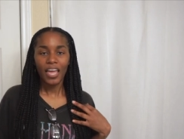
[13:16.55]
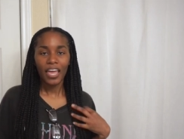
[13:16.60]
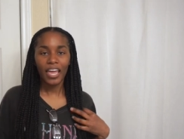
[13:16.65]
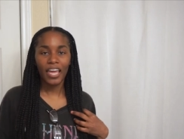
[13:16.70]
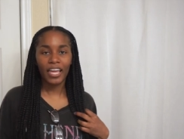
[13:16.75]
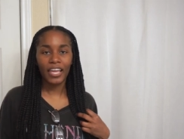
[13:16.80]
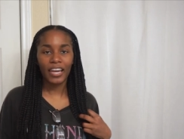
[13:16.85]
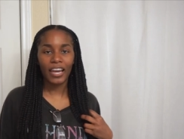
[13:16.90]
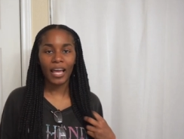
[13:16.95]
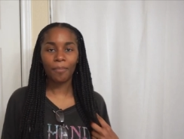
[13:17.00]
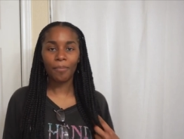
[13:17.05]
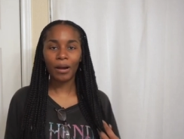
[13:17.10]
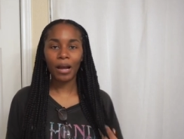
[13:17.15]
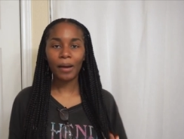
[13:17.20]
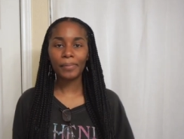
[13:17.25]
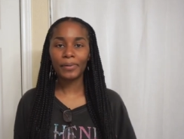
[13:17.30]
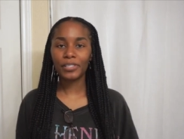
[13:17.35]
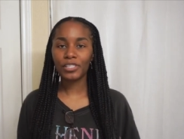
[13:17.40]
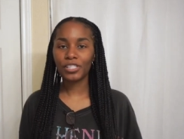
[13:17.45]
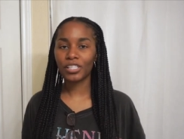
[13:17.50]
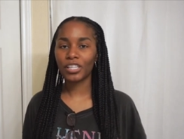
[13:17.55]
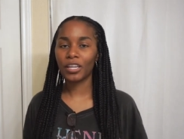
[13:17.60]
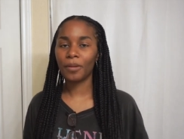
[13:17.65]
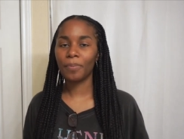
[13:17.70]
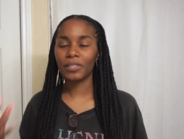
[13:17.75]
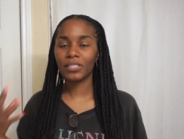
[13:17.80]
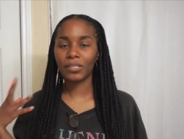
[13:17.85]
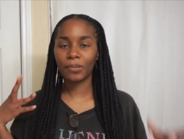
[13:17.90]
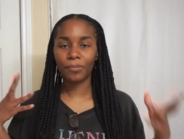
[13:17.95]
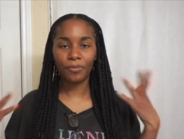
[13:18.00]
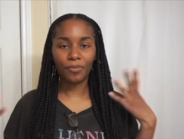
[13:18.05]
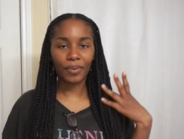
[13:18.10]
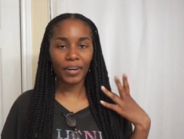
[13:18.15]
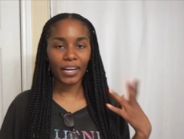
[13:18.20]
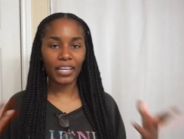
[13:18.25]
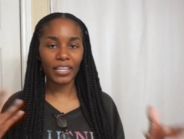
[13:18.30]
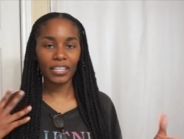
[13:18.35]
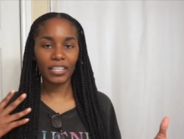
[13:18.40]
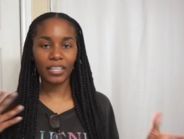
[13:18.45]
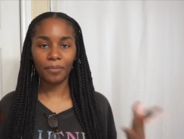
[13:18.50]
And I'm probably just gonna put some
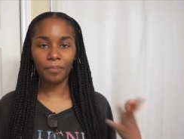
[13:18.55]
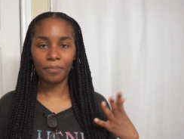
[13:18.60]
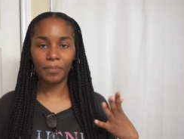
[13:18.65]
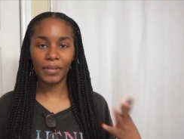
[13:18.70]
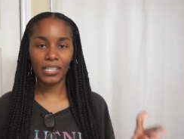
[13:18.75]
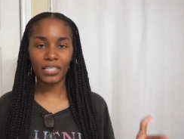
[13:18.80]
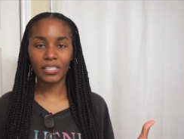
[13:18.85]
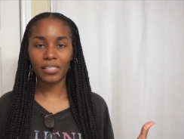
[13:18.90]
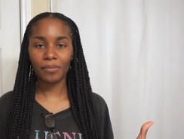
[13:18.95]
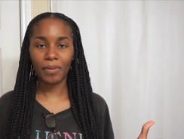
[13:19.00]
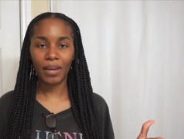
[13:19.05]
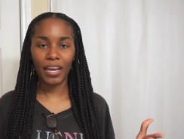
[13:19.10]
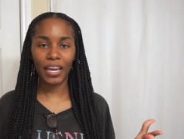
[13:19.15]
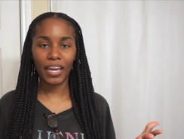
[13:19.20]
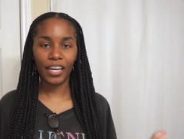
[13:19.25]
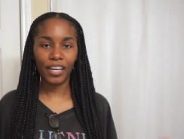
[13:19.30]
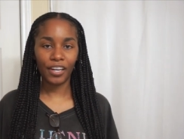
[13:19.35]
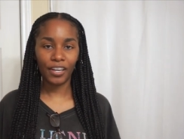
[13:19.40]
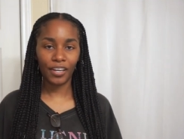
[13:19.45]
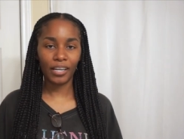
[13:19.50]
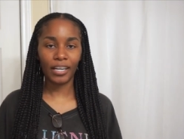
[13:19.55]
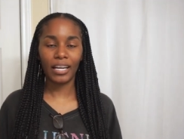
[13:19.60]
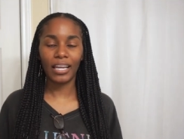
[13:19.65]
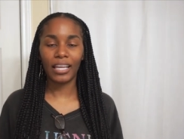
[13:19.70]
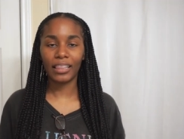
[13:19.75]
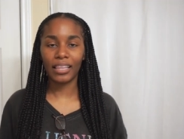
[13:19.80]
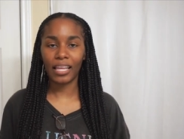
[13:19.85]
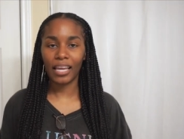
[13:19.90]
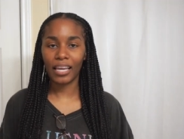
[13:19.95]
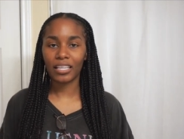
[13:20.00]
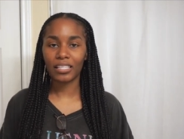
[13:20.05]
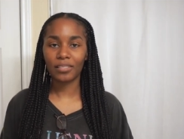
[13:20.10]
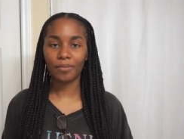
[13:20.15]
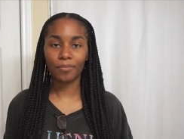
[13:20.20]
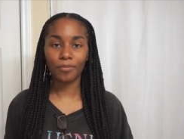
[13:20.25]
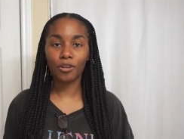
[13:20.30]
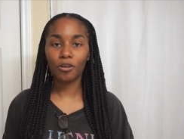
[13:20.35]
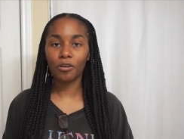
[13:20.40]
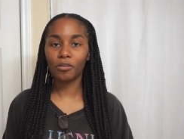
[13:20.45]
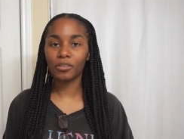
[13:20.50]
random beads in my hair and like
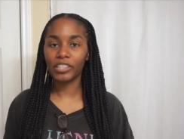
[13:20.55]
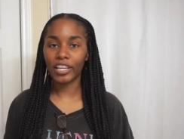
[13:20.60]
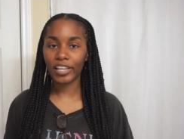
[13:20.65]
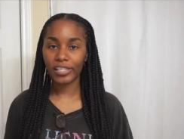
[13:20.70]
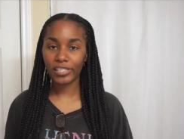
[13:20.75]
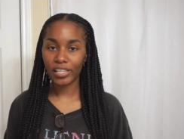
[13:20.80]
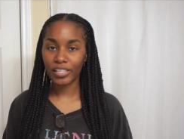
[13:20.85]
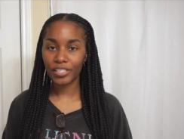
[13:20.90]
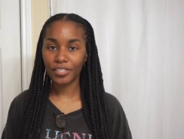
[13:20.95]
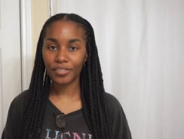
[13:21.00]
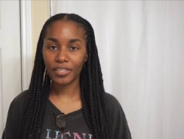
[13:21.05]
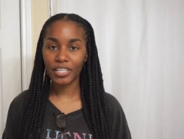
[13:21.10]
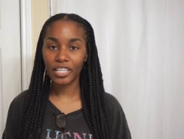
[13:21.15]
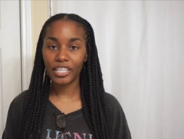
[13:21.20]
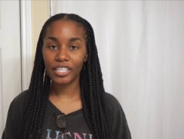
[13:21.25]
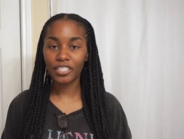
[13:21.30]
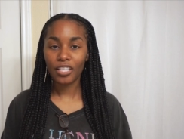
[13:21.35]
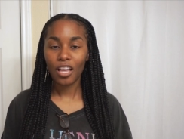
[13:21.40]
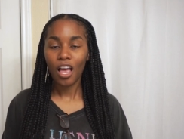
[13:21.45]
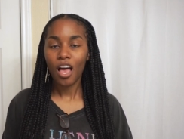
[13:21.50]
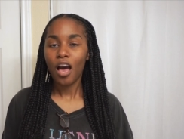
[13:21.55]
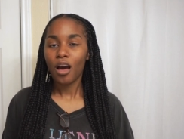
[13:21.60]
some gold accessories.